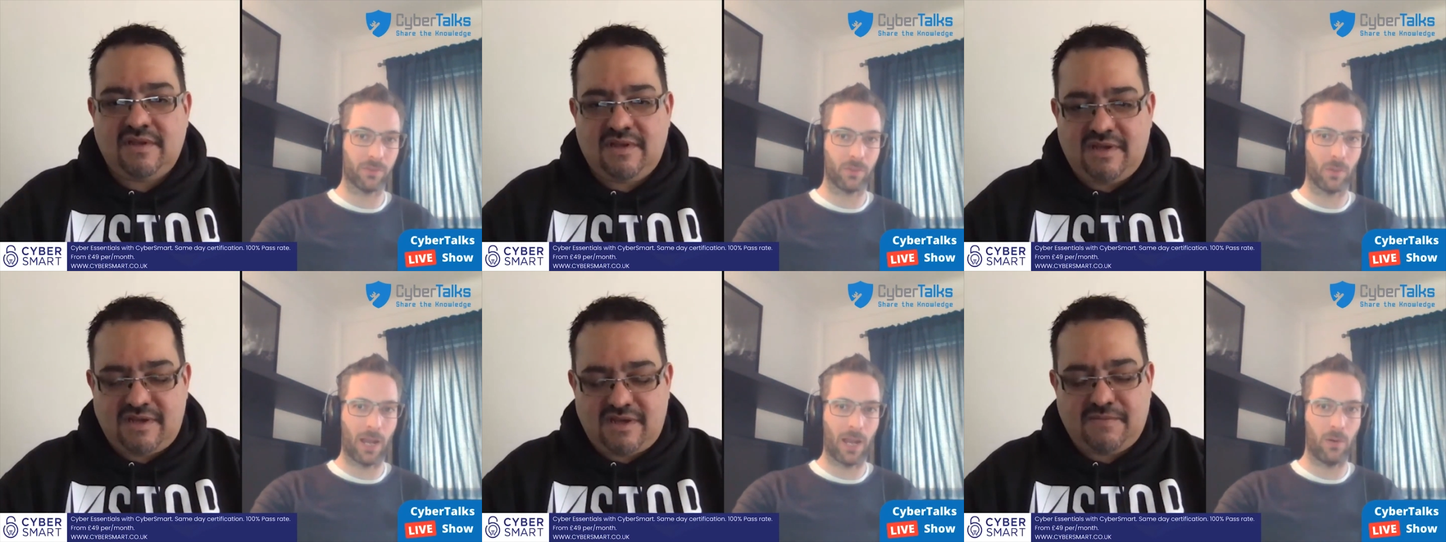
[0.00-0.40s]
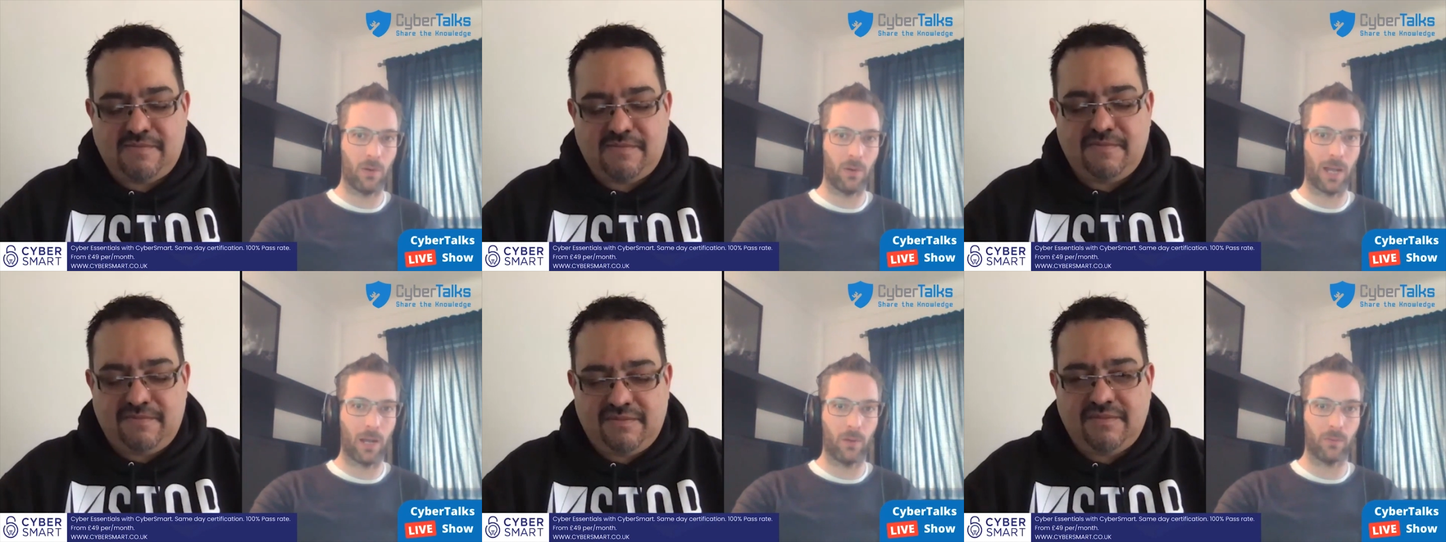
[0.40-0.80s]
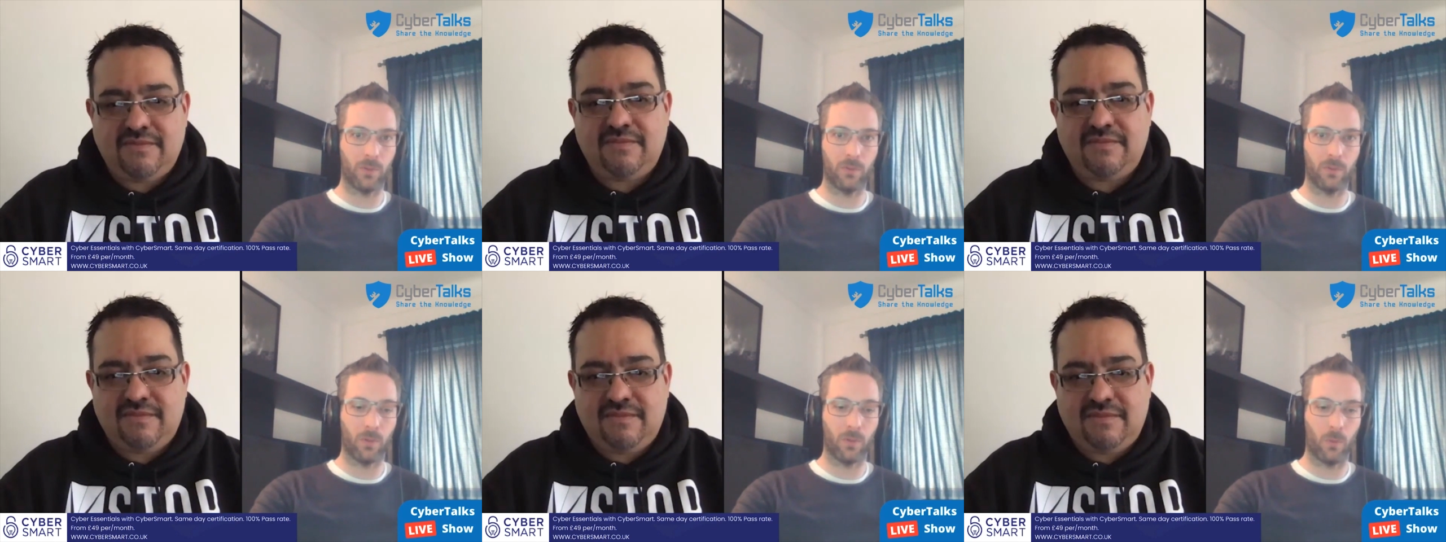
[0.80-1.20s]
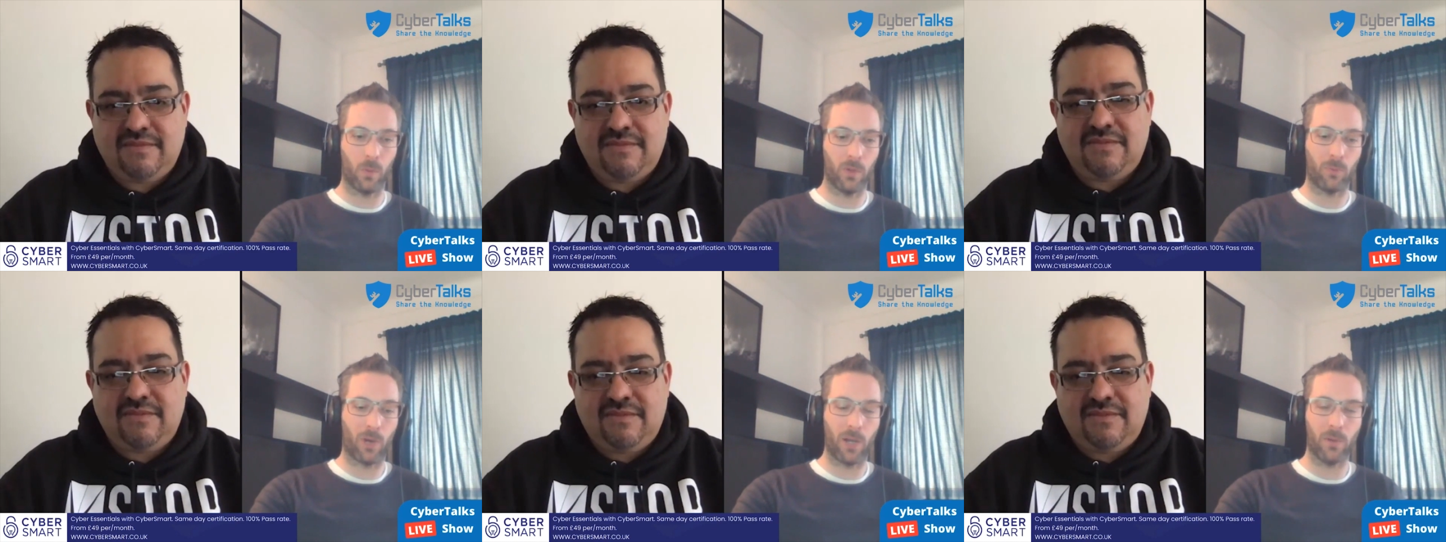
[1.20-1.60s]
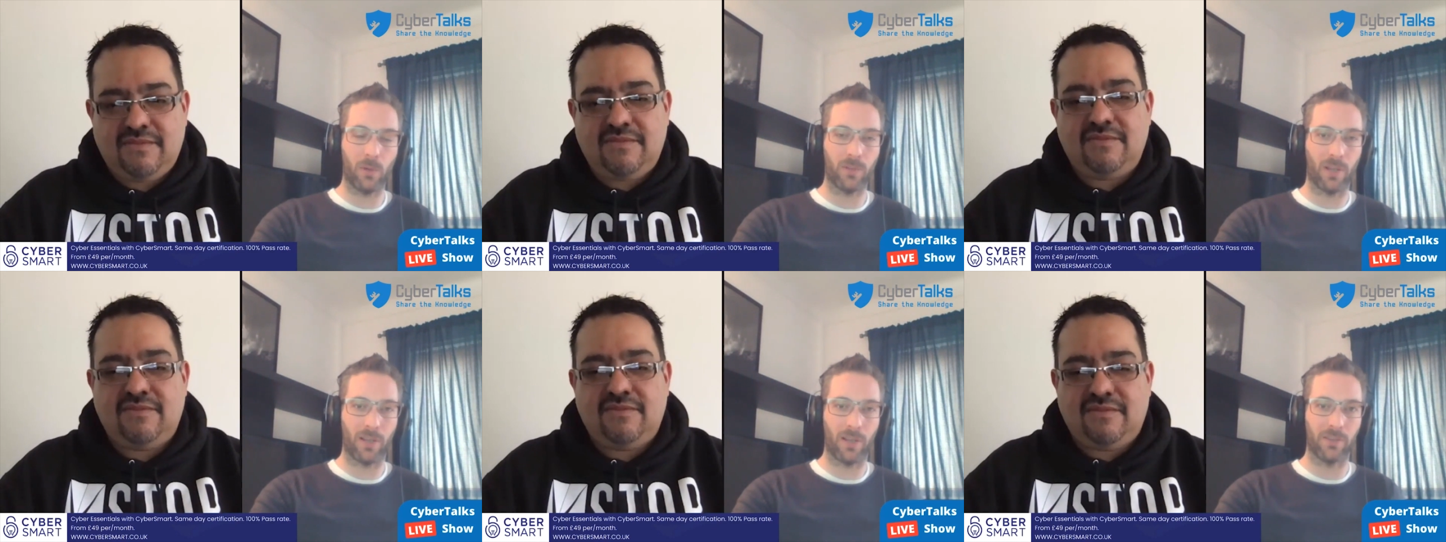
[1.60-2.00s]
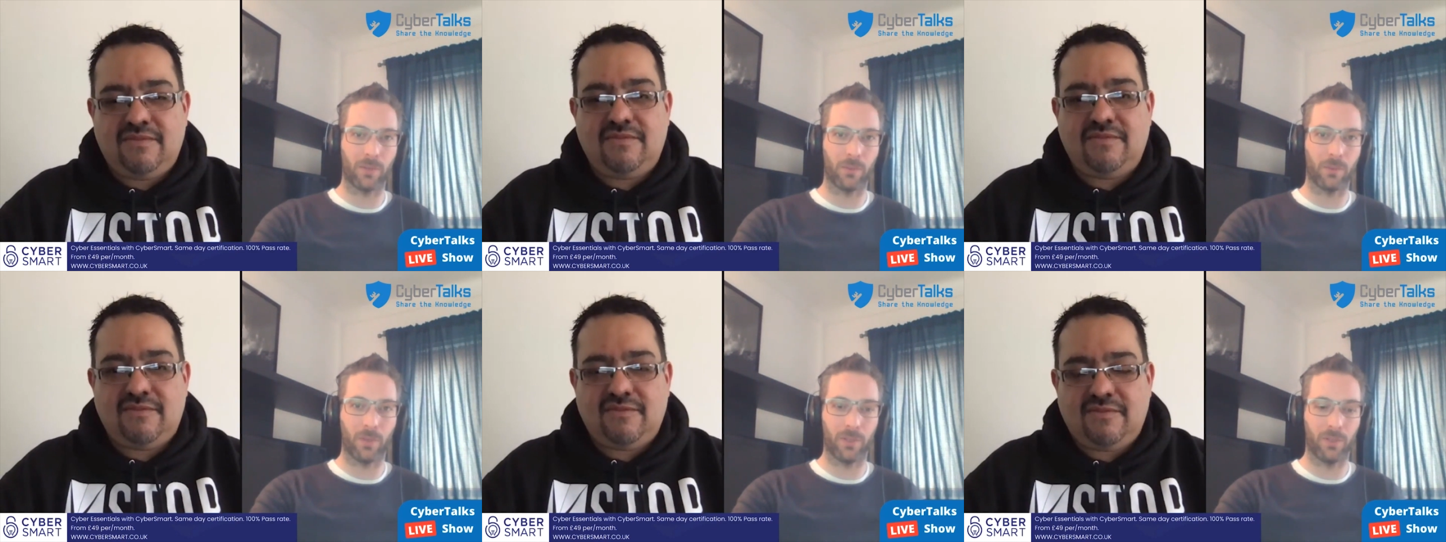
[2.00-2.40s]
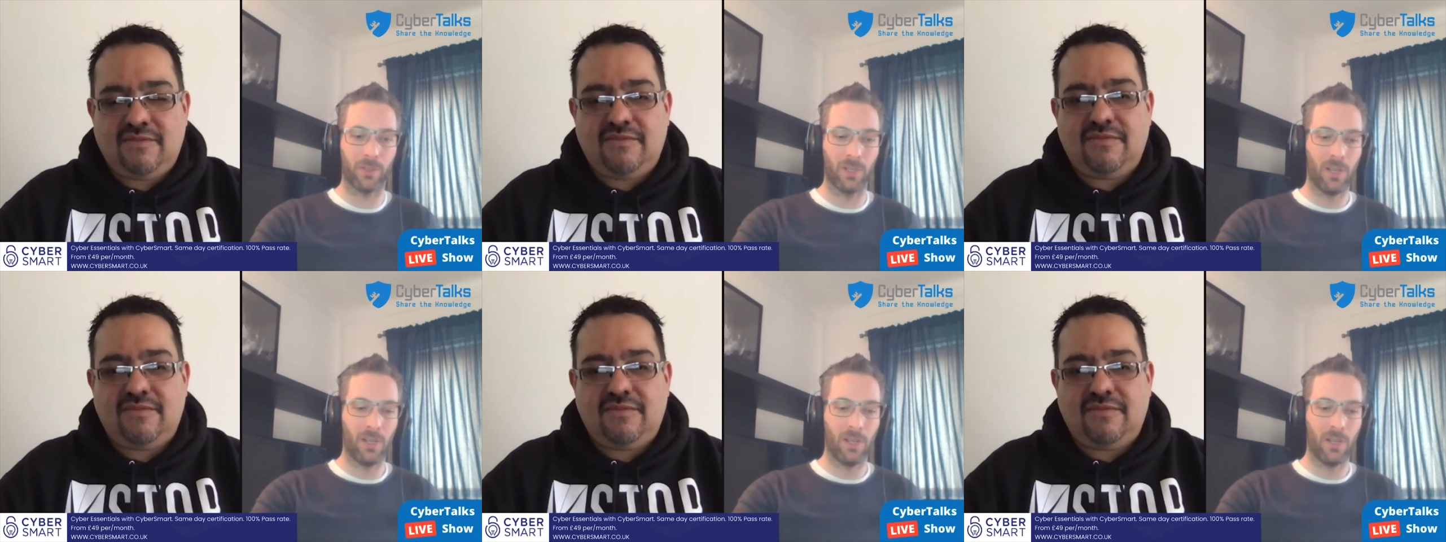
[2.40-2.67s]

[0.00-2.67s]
Speaker 1: So how yeah. how do you what are you prioritizing? What are you